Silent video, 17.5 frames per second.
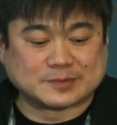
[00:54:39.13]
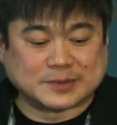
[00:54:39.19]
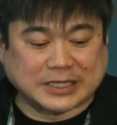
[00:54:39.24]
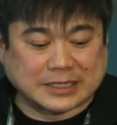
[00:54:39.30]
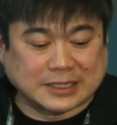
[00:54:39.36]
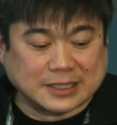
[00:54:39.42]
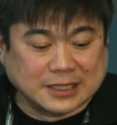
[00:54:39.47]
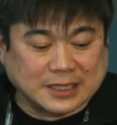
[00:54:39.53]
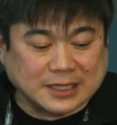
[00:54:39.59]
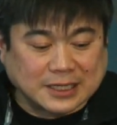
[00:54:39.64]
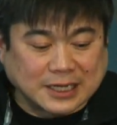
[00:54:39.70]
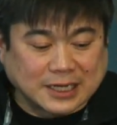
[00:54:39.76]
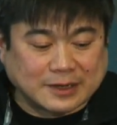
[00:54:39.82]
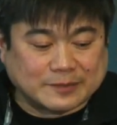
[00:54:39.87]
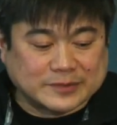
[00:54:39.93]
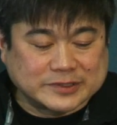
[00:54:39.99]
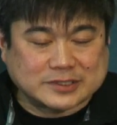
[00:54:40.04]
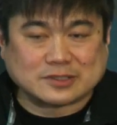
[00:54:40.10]
But
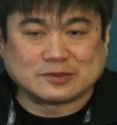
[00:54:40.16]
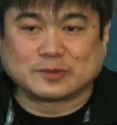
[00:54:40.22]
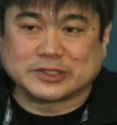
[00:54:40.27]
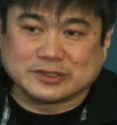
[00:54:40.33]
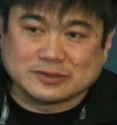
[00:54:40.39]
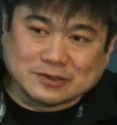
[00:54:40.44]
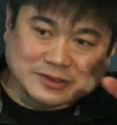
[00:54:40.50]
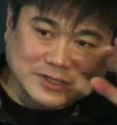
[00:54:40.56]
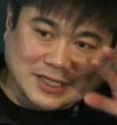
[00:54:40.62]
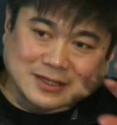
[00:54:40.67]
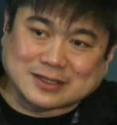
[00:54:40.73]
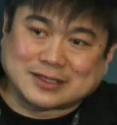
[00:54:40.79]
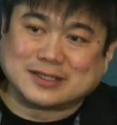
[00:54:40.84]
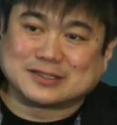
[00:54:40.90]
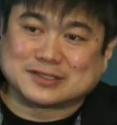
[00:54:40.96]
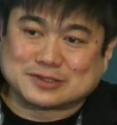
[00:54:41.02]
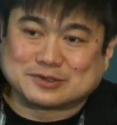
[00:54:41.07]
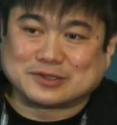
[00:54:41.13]
um, so when you look at the
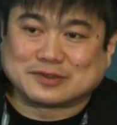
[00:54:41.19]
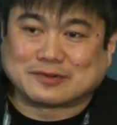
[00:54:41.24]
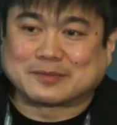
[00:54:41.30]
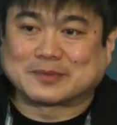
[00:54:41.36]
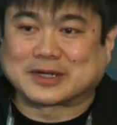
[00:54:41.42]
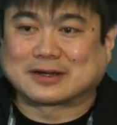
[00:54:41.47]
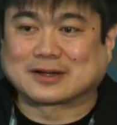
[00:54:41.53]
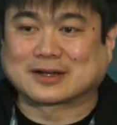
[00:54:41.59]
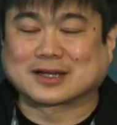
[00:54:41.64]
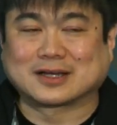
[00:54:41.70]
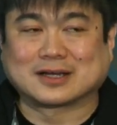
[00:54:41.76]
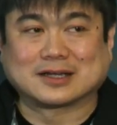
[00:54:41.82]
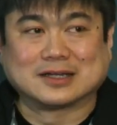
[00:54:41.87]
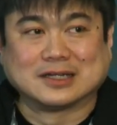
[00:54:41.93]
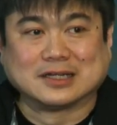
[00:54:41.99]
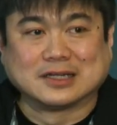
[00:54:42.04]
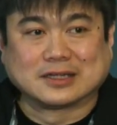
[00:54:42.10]
history of America,